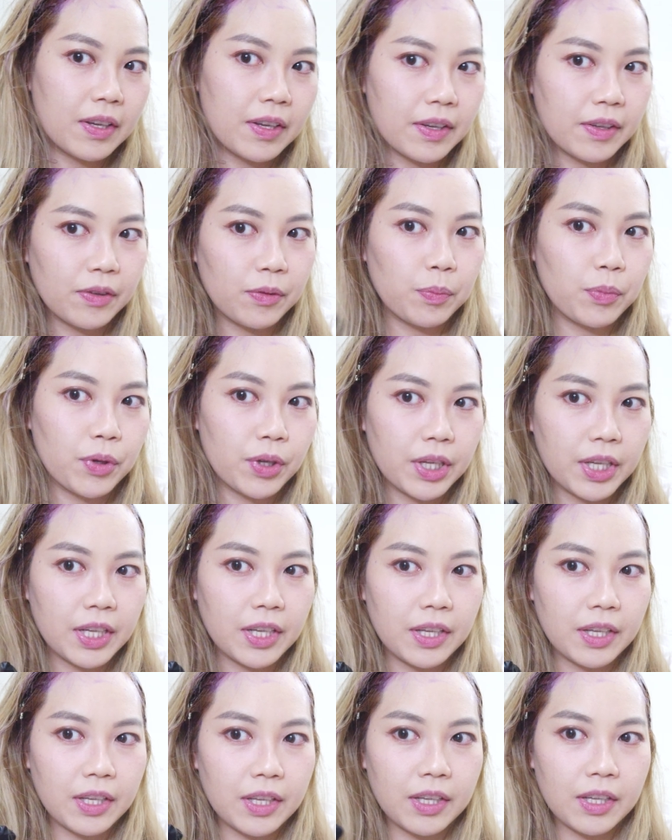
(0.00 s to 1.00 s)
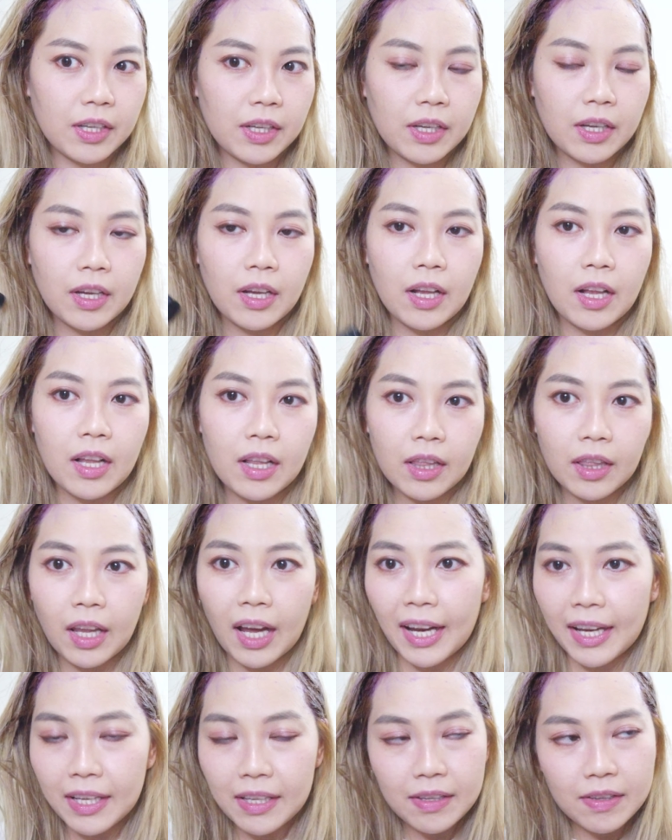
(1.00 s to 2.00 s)
is pretty
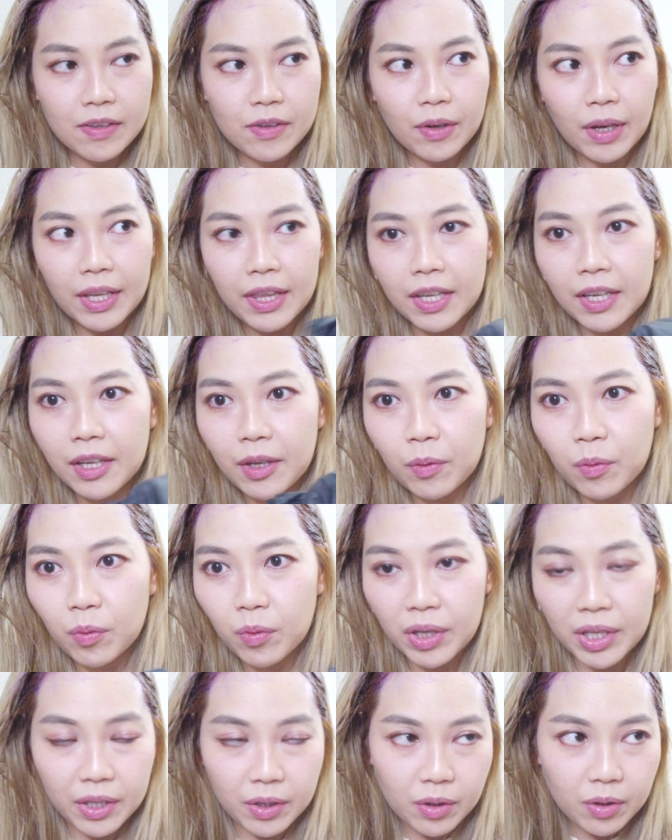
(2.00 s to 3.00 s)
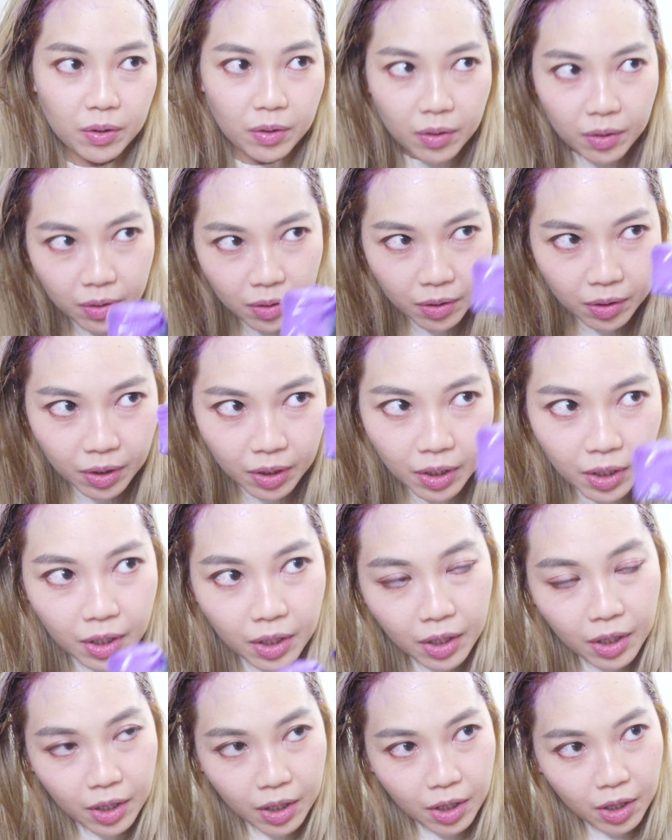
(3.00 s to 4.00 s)
light, so I think it will
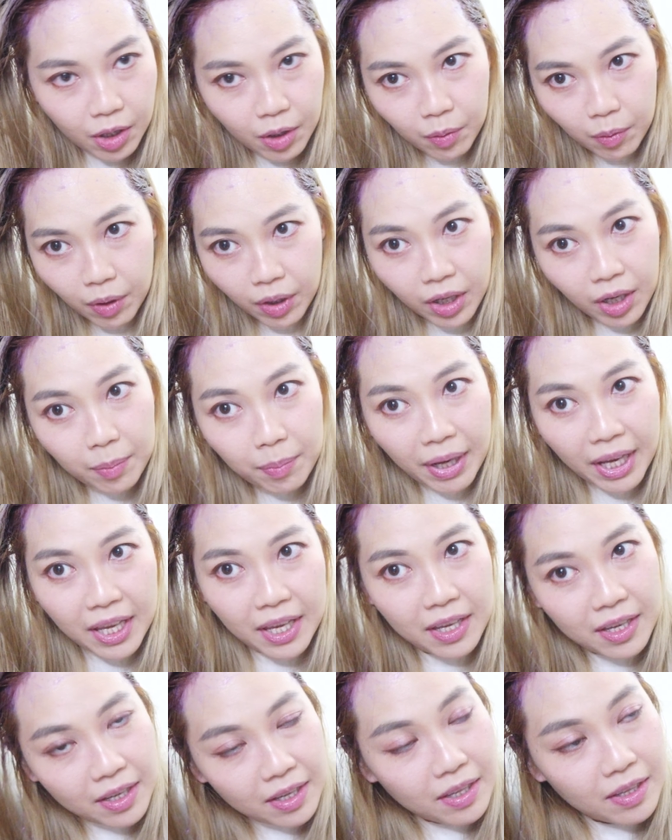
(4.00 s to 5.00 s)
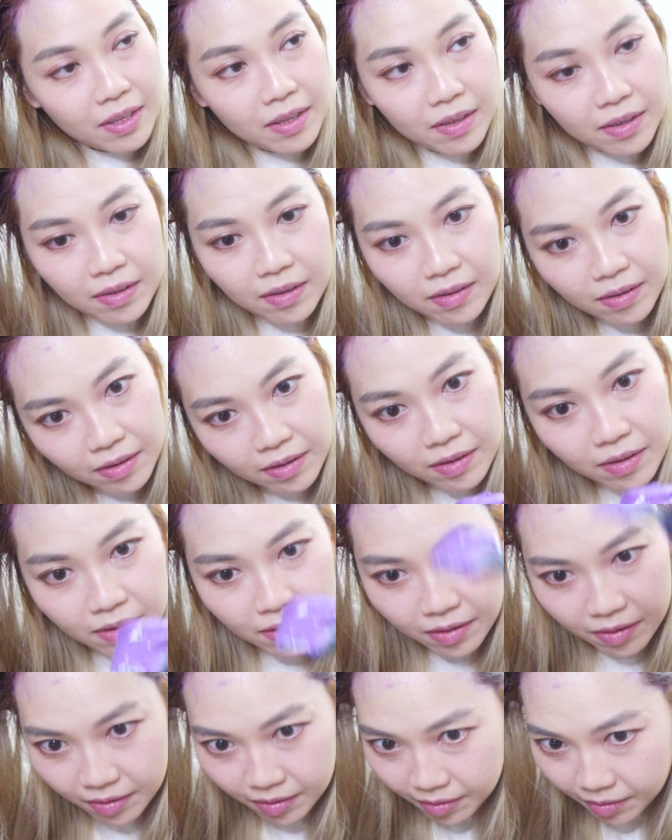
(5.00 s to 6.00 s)
work on my ends,
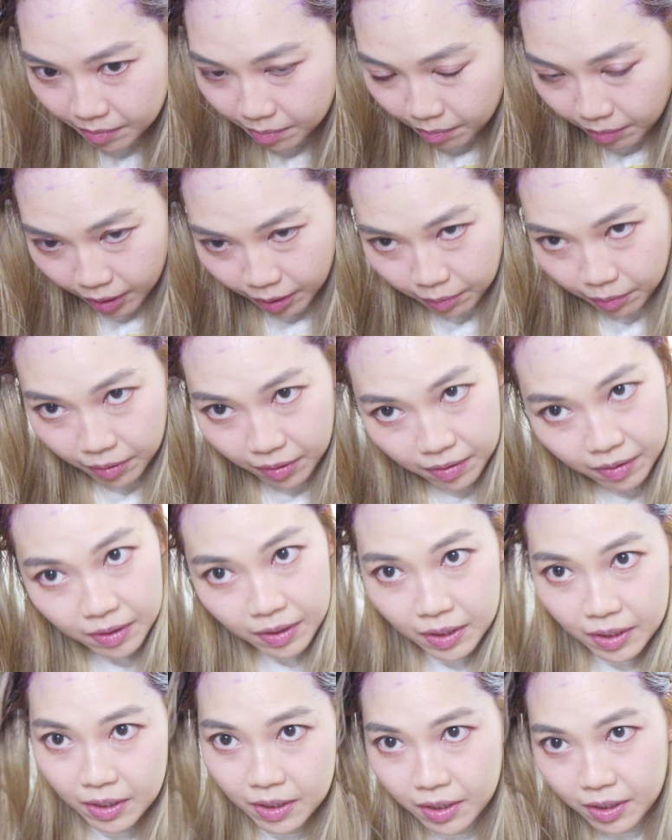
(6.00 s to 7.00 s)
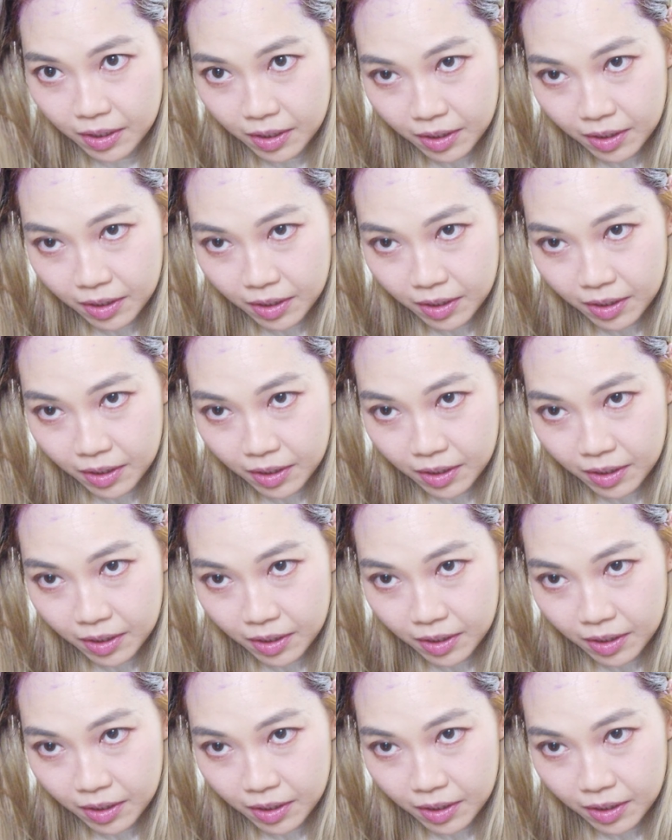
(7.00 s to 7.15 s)
but we'll see.